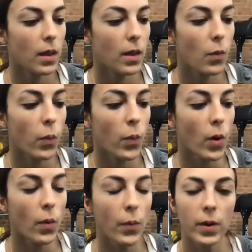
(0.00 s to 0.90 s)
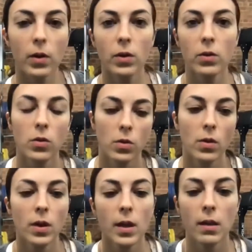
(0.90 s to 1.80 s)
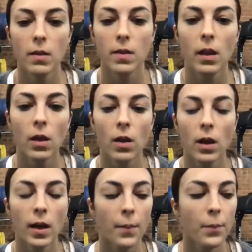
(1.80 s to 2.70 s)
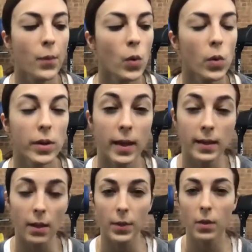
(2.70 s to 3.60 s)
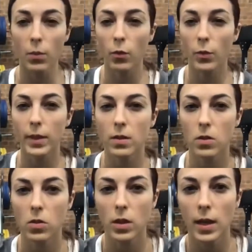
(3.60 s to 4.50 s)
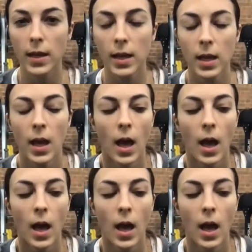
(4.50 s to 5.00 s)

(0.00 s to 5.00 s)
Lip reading: What we're going to do is a lot more dynamic movements today.